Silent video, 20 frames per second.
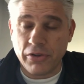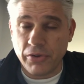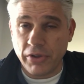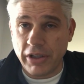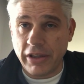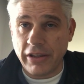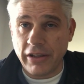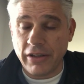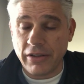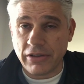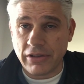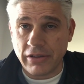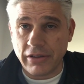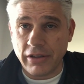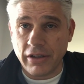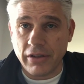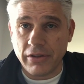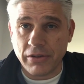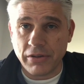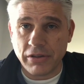
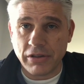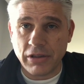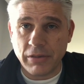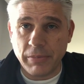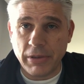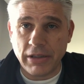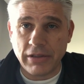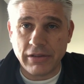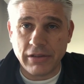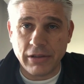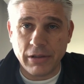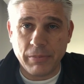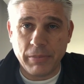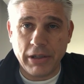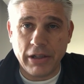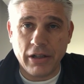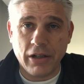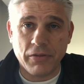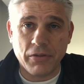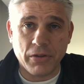$3,000 to basically
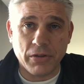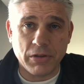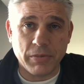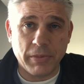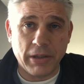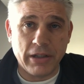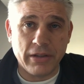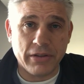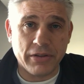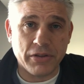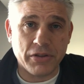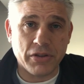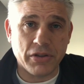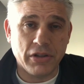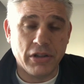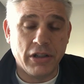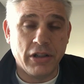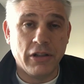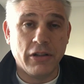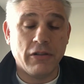pay off those mailers
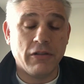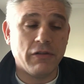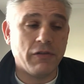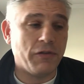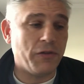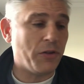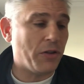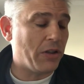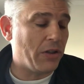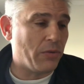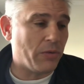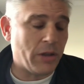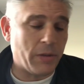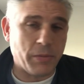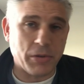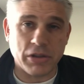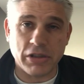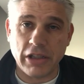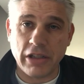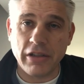for the
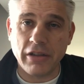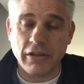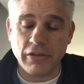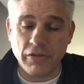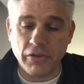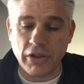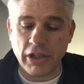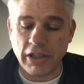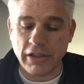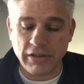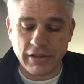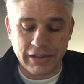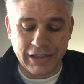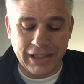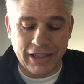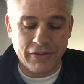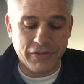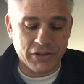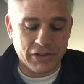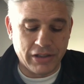representative who actually
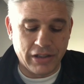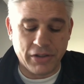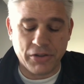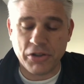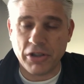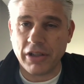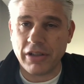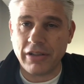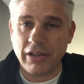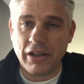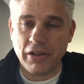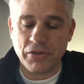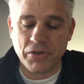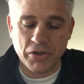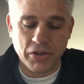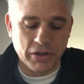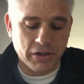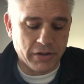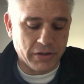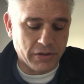gave us that check
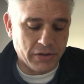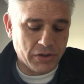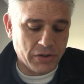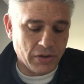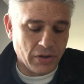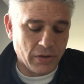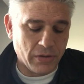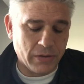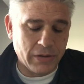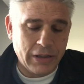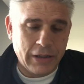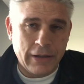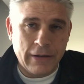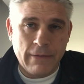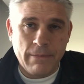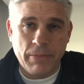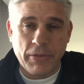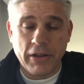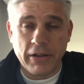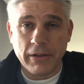last year. And so
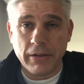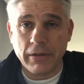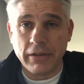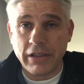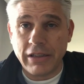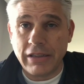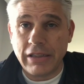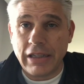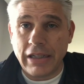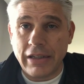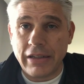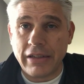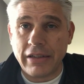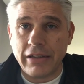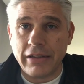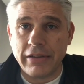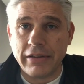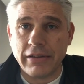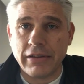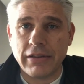the debt
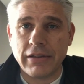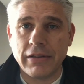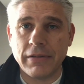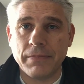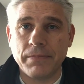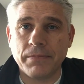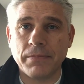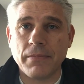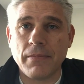is